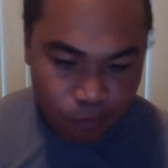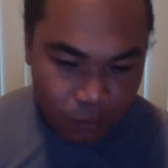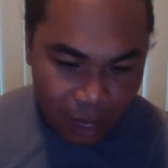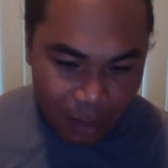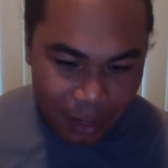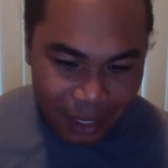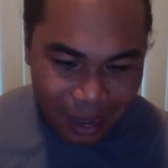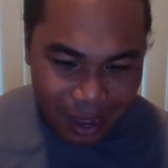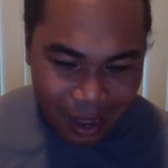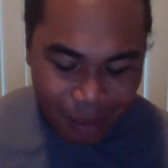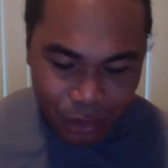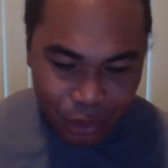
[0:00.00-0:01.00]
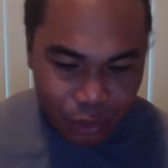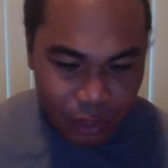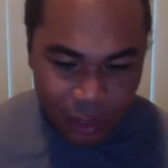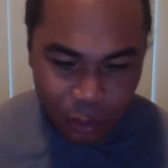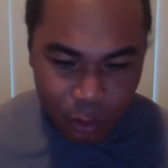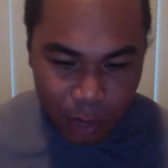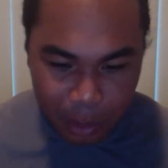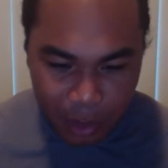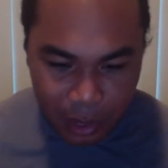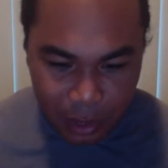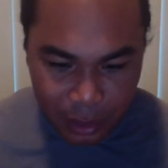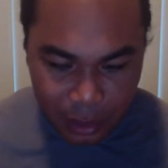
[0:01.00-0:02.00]
I mean, I'm just trying to do my
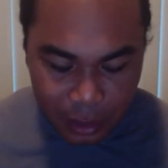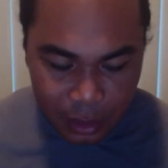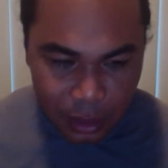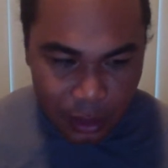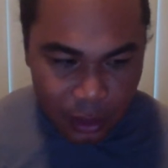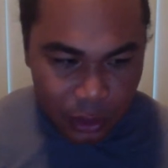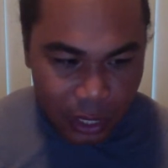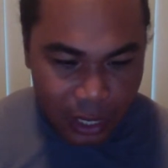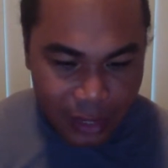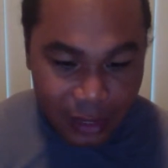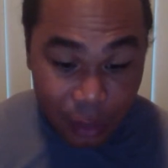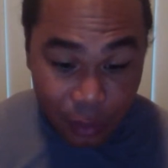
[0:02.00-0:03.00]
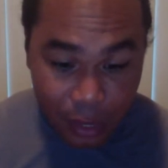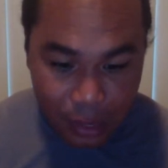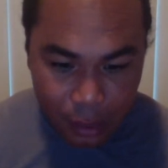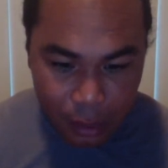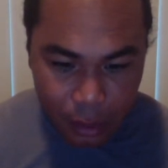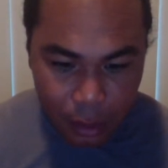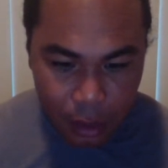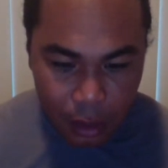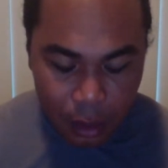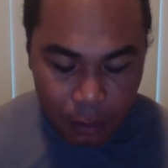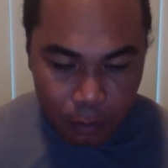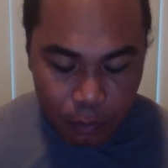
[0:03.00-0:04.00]
part. So guys, get ready.
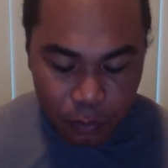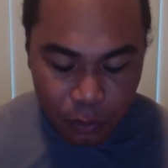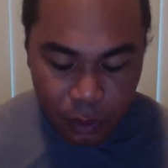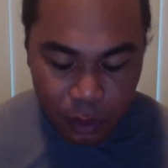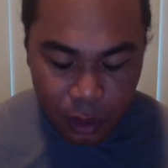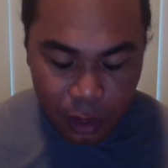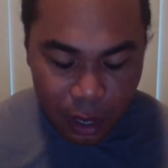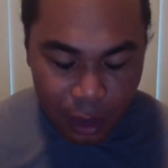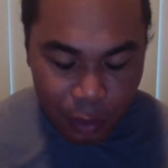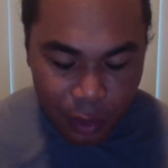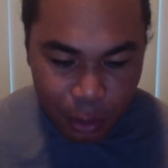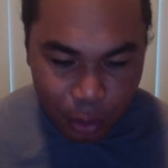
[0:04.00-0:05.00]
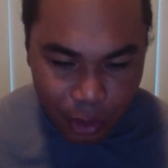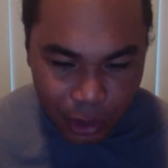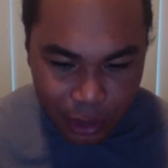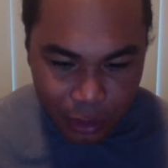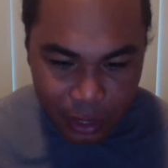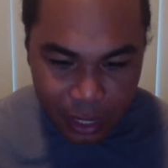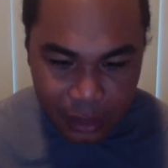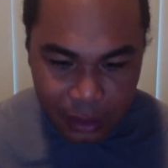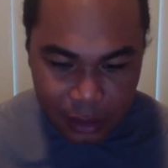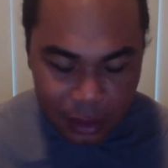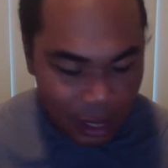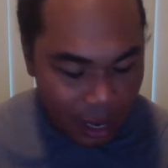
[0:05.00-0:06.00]
I really appreciate you
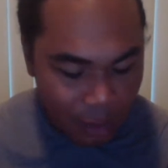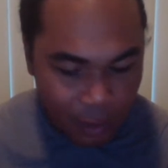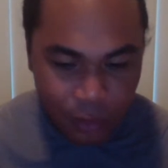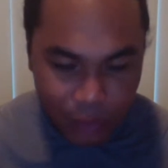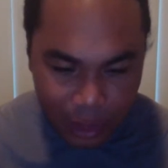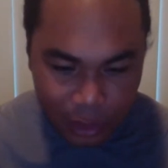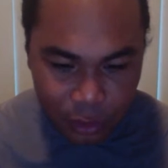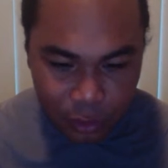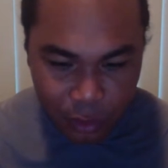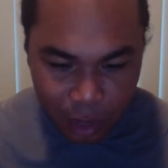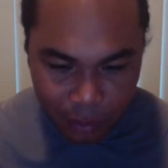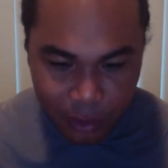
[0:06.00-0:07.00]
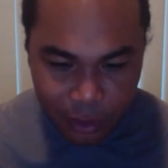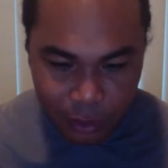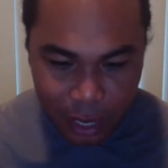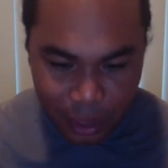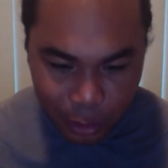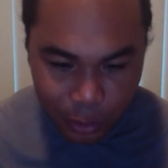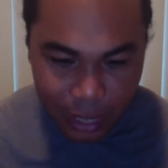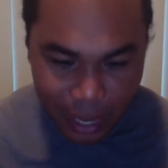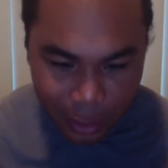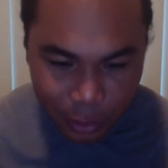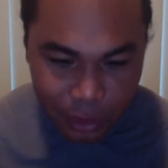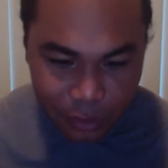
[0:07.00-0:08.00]
guys. I really, really do. I really do. I
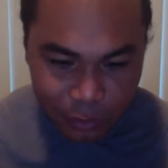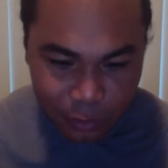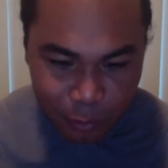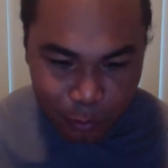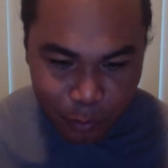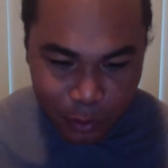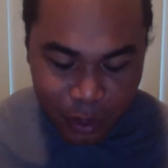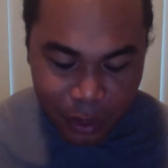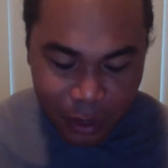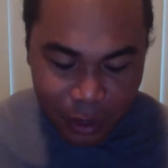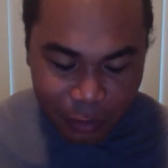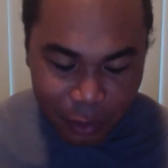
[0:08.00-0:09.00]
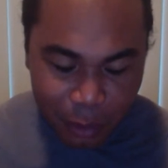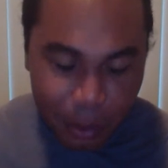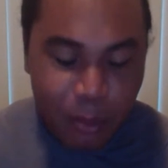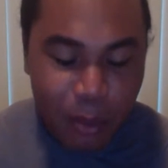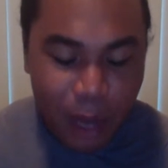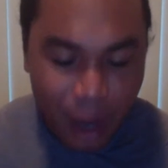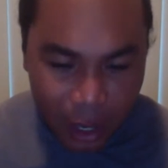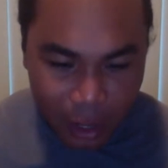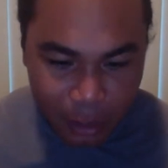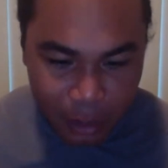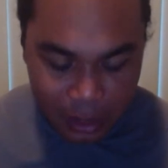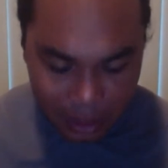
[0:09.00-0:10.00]
do this from the bottom of my
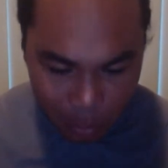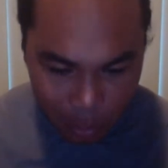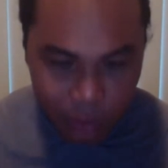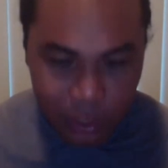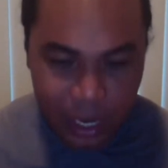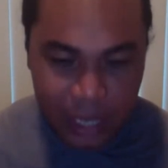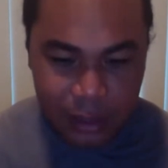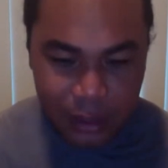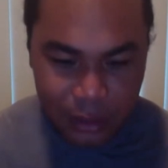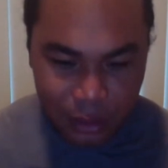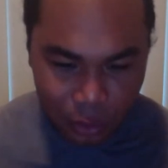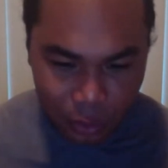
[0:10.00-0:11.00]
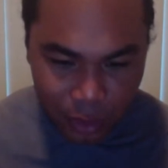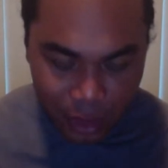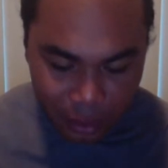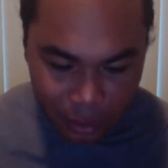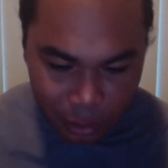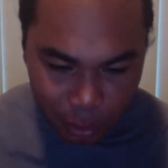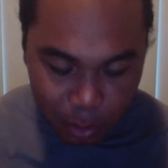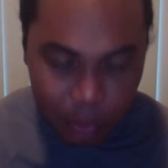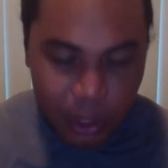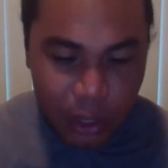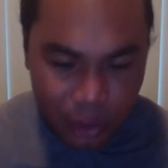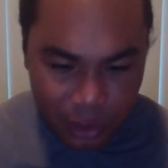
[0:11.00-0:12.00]
heart because I want you guys to
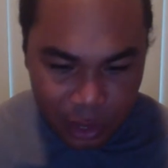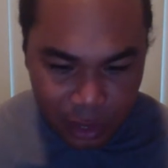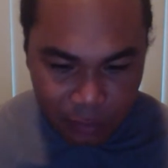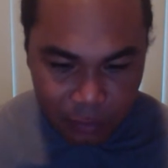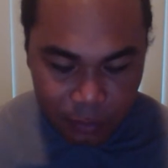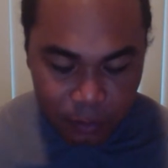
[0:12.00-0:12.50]
prepare yourself.